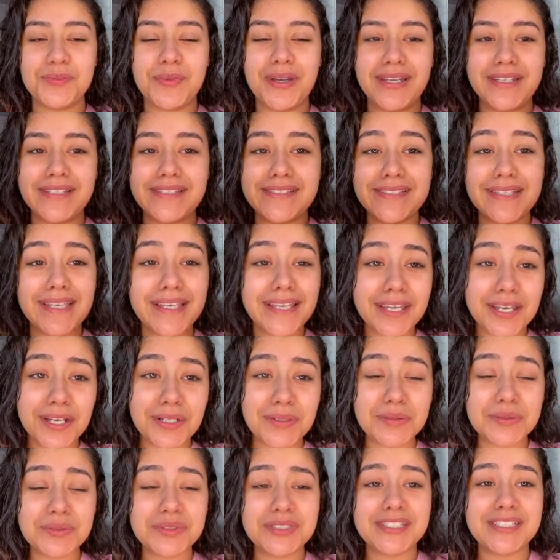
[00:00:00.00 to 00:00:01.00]
my skincare
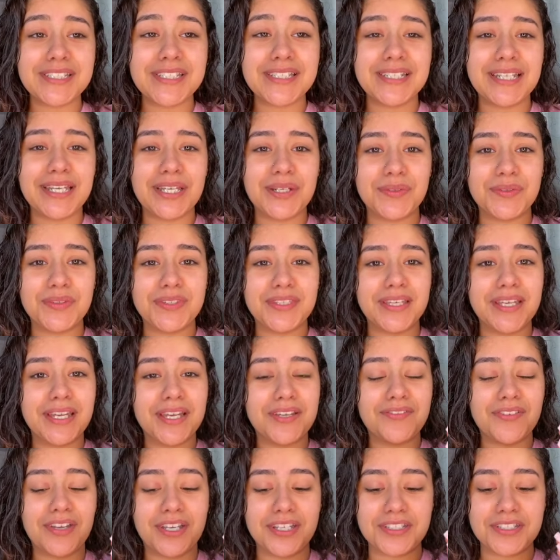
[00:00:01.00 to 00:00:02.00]
routine. I don't think
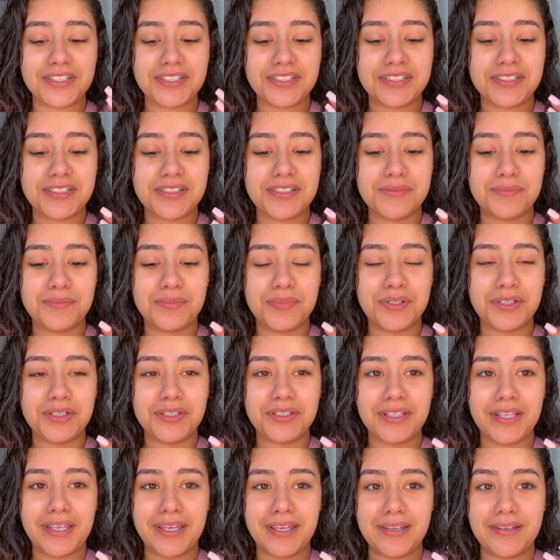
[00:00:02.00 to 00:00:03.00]
I've actually
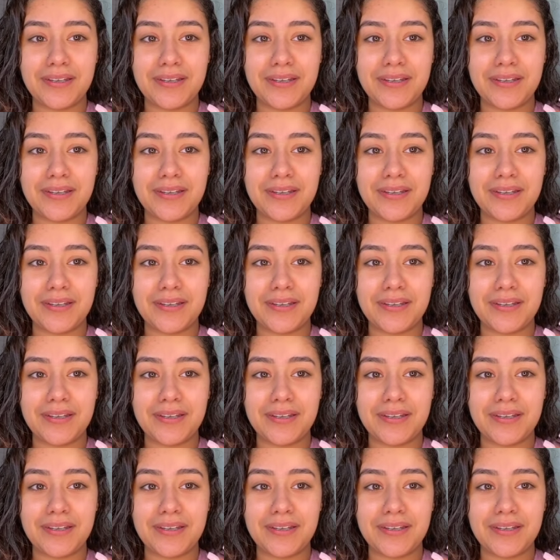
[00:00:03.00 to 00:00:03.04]
posted